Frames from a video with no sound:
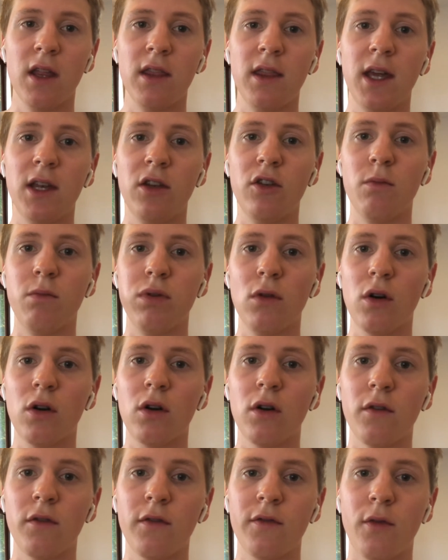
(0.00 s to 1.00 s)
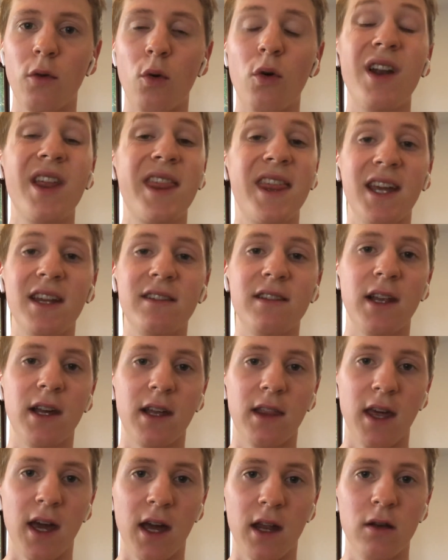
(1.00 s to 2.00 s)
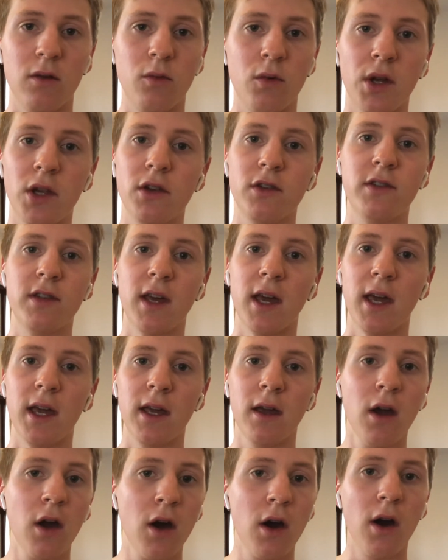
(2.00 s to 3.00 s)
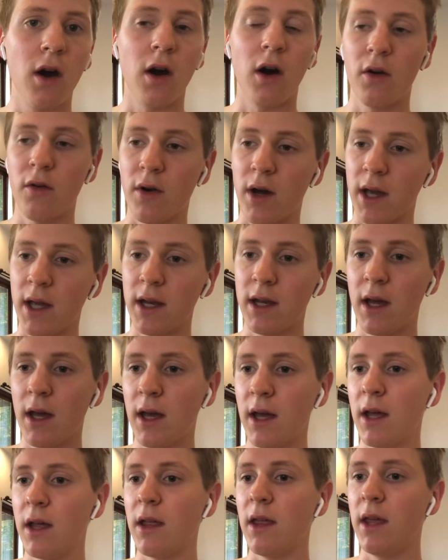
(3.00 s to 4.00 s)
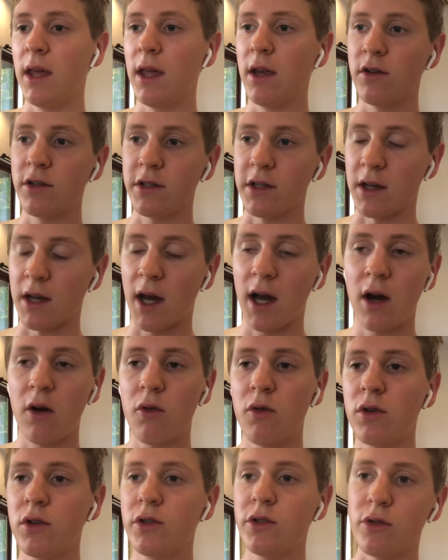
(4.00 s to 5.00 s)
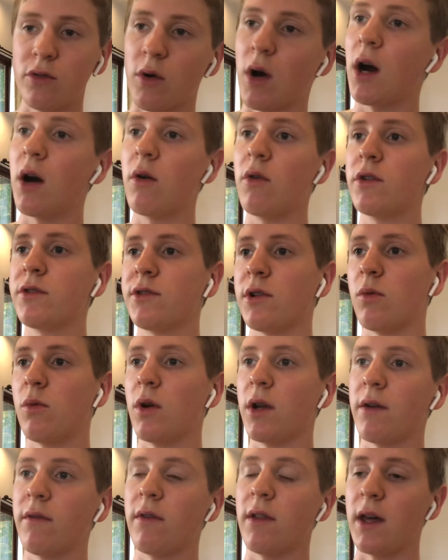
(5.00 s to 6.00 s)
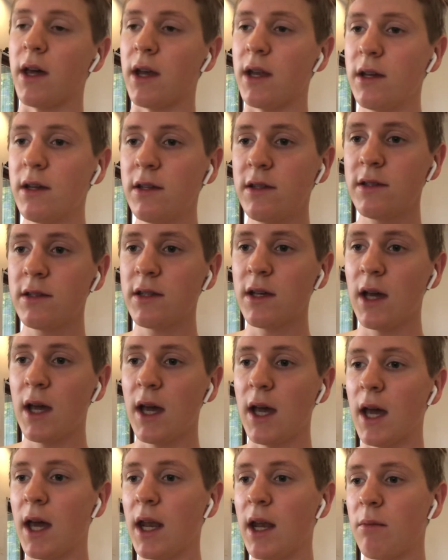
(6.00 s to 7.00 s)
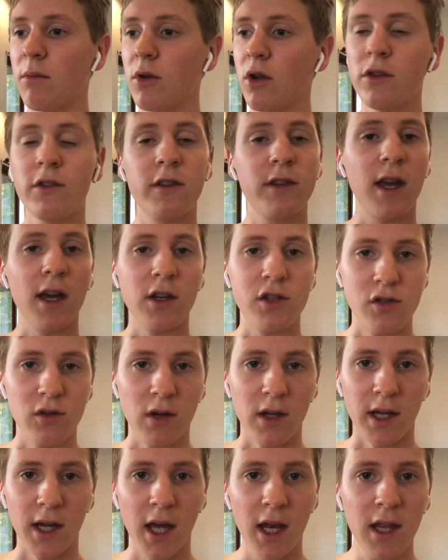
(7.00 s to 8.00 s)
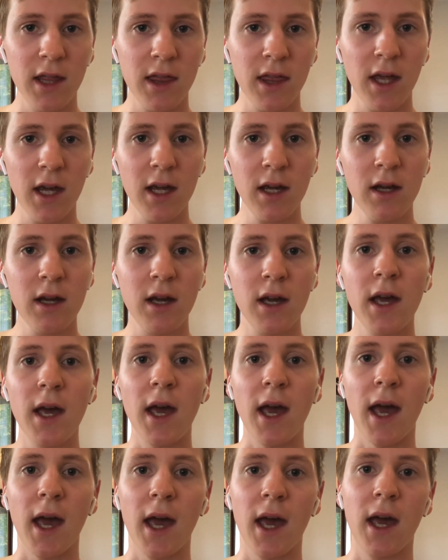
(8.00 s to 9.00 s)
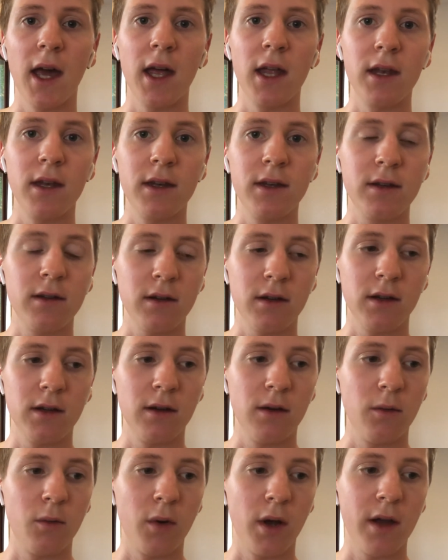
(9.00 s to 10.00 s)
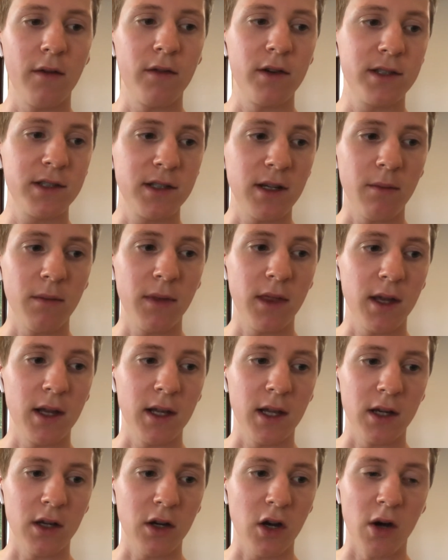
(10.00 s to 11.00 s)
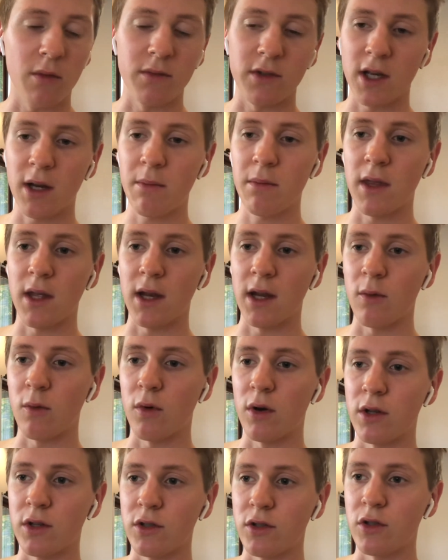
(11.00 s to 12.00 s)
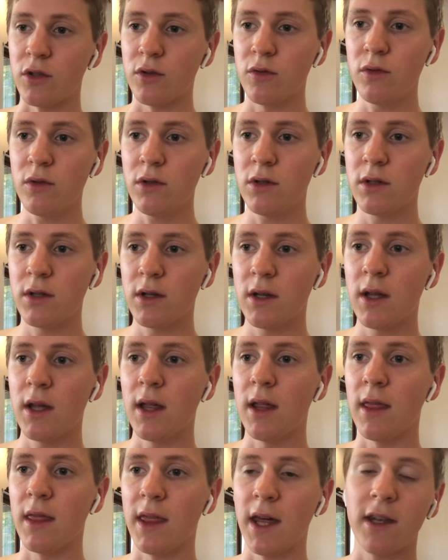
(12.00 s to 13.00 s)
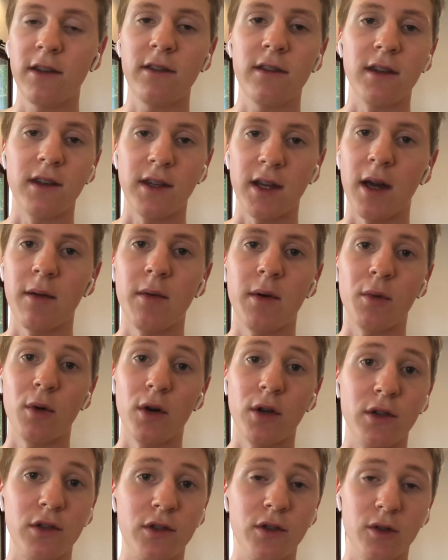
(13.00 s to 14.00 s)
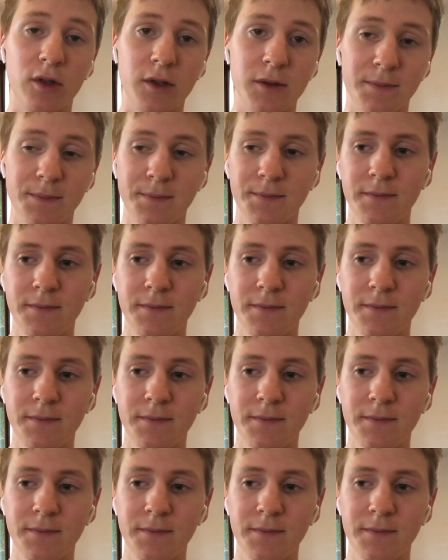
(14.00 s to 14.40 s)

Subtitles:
that you block off for things like that, where you say, all right, here's an hour, 2 hours, or whatever that is, and I'm not scheduling anything, and whenever something like comes up that I want to do, that's the time I'm going to do it.